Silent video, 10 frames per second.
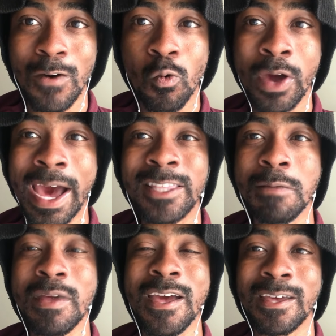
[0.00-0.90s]
we have to
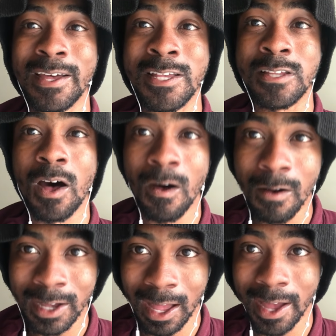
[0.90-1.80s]
be against all
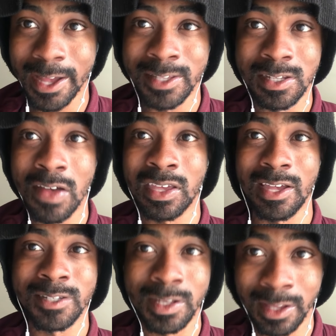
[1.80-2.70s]
kinds of
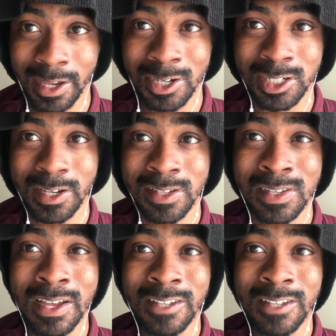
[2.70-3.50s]
cancellations